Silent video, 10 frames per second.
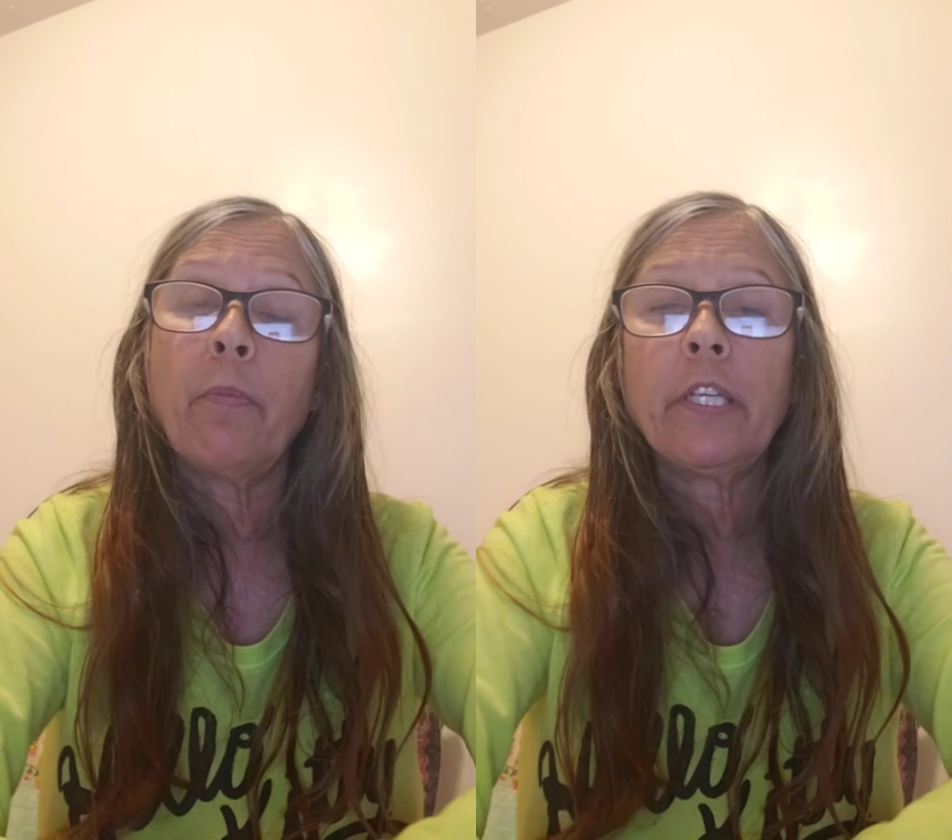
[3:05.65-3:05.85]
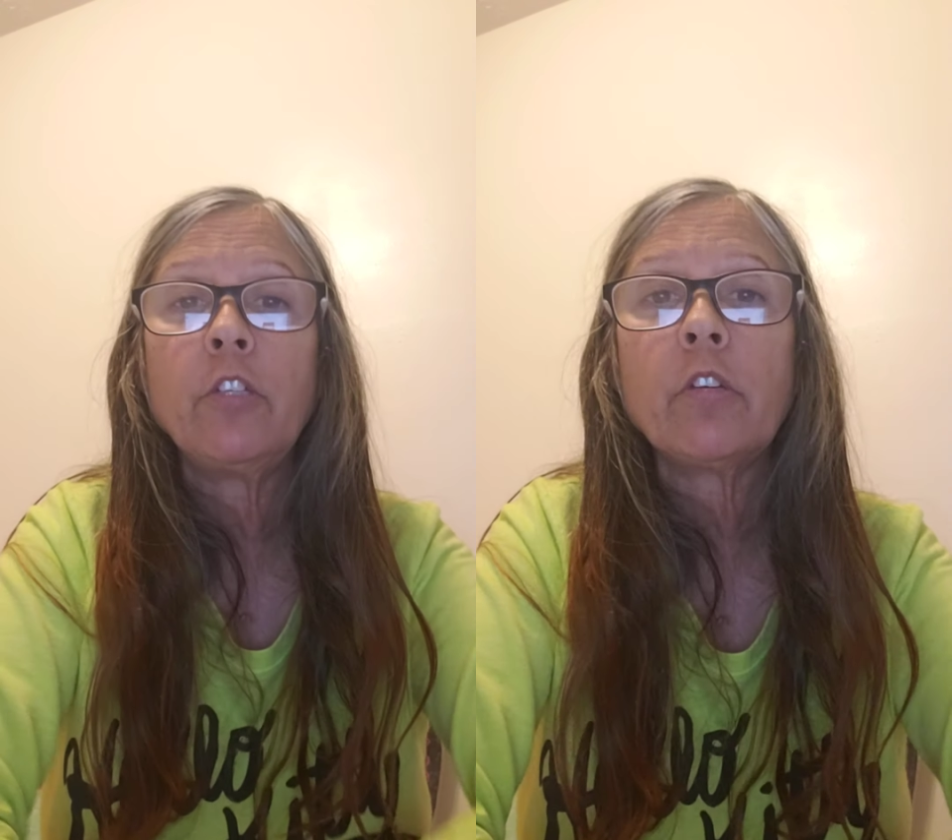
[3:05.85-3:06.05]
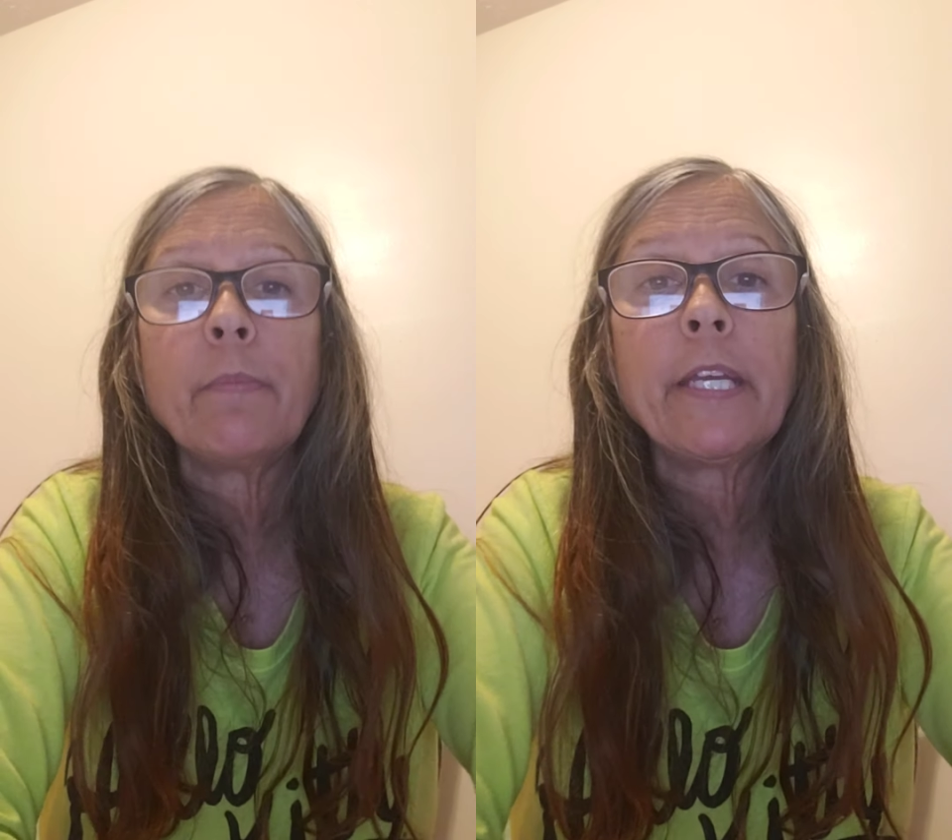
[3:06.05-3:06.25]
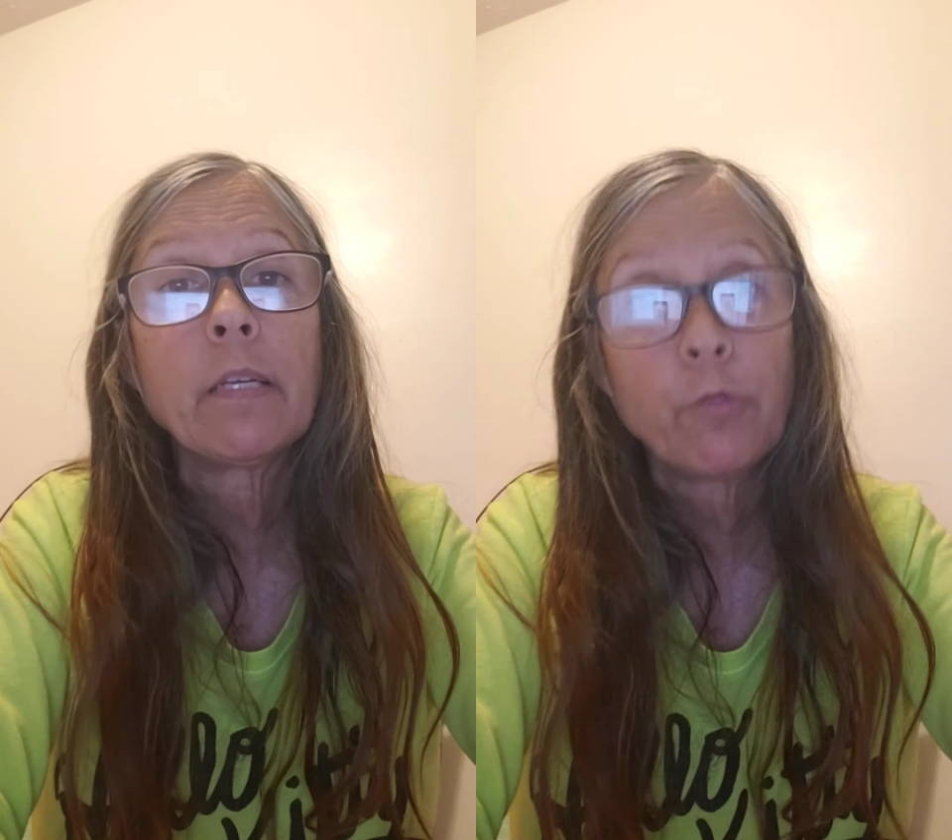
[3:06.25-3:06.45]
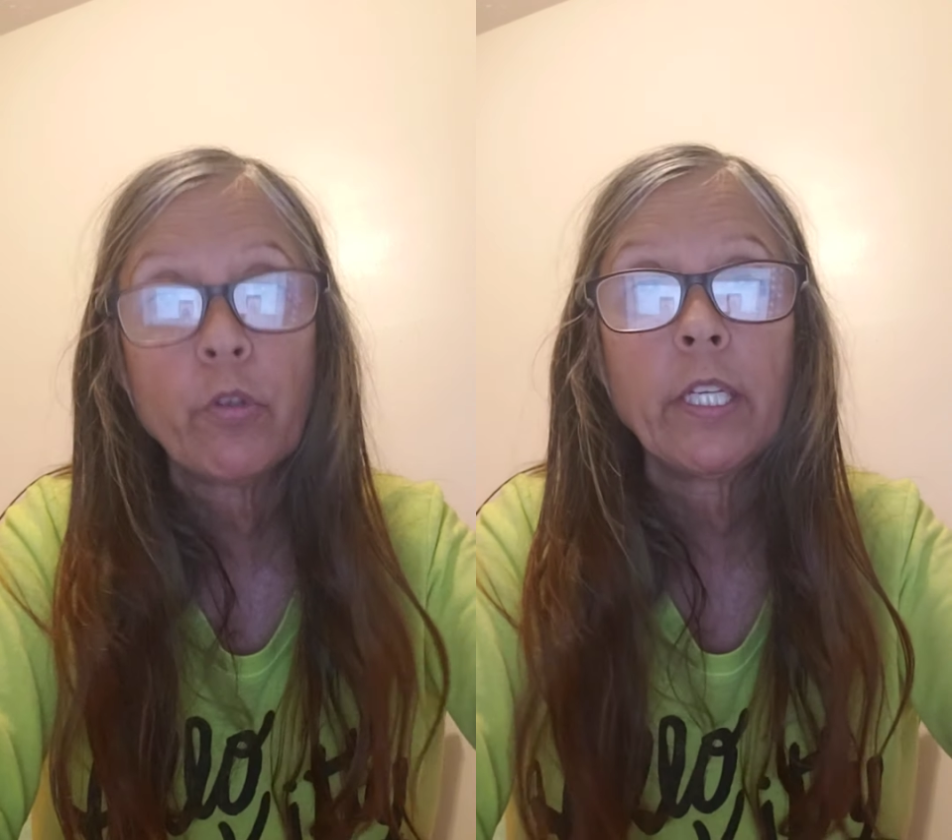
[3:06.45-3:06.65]
But you can make
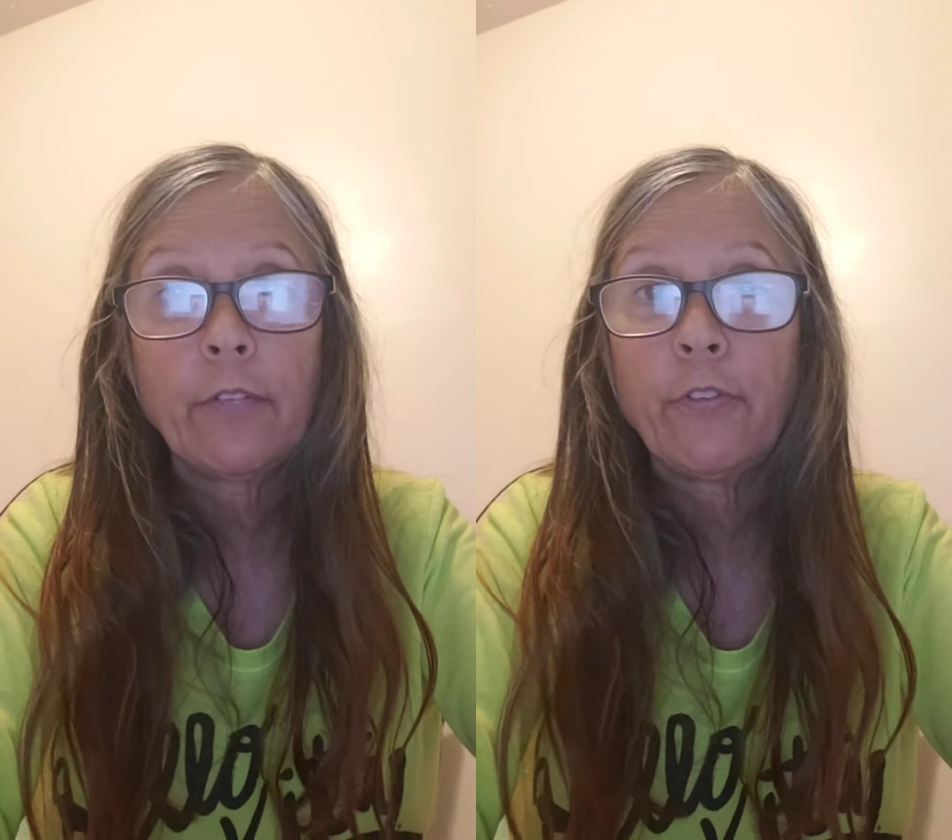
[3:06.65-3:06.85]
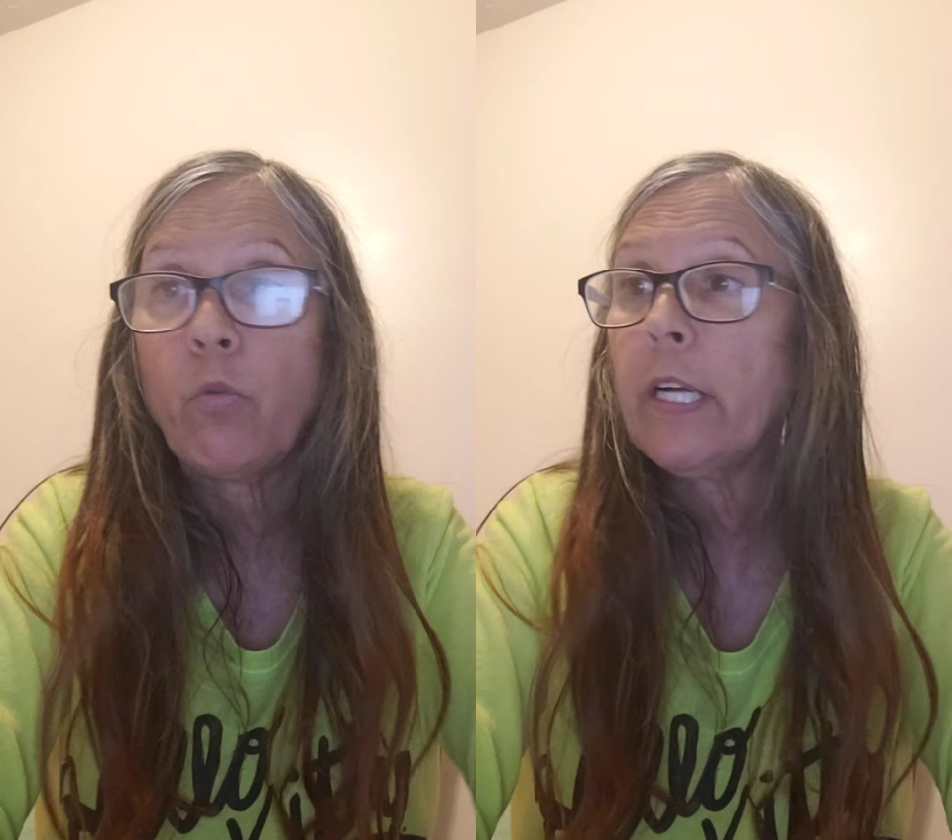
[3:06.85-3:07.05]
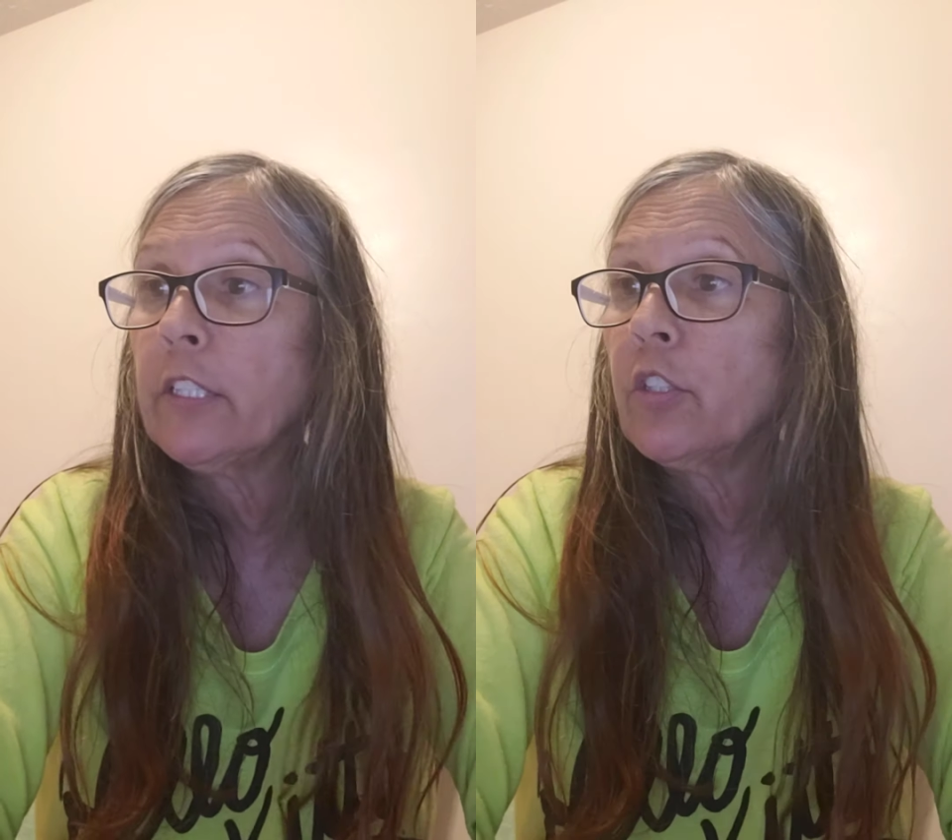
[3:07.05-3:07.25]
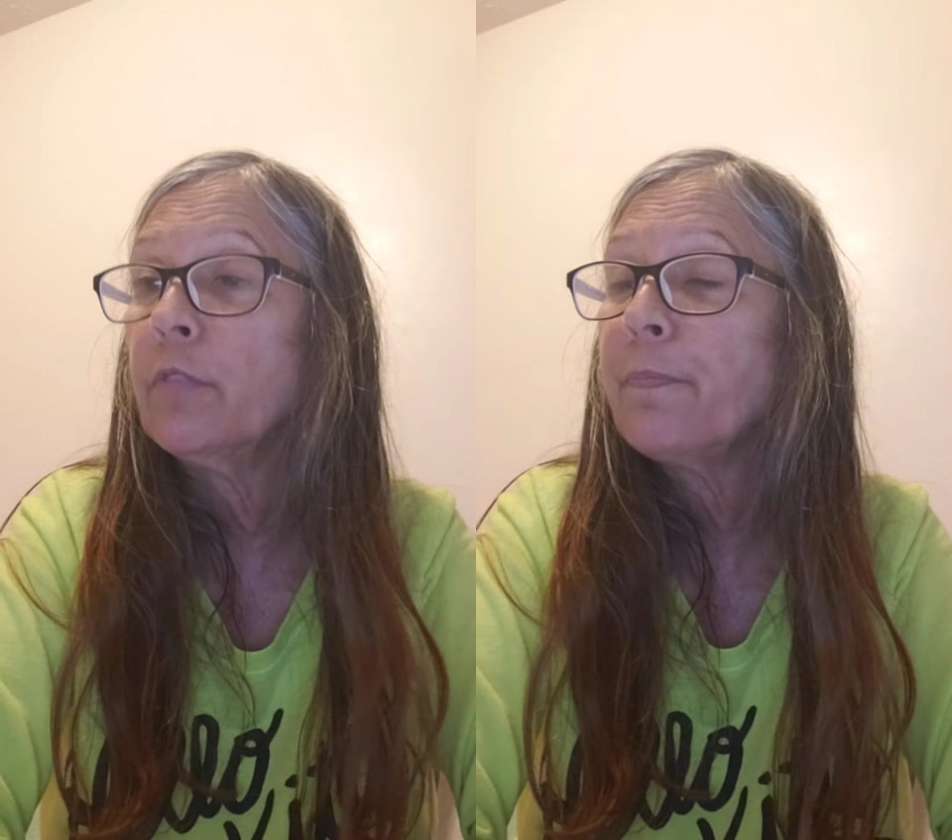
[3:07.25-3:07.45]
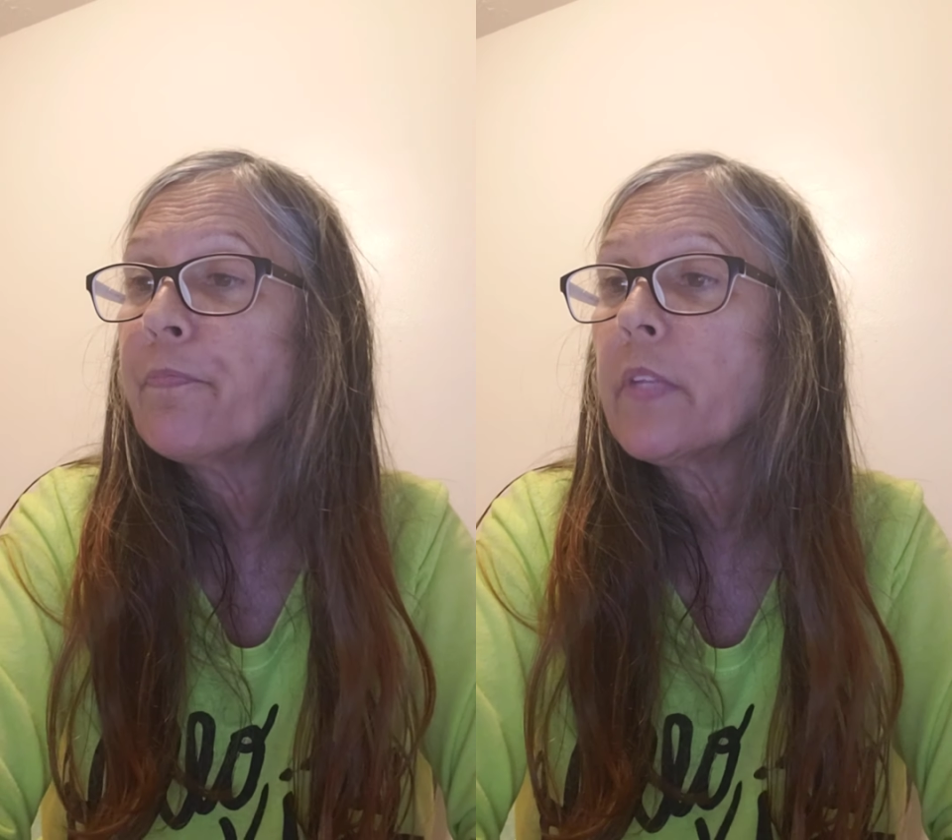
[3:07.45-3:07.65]
them green if you want to.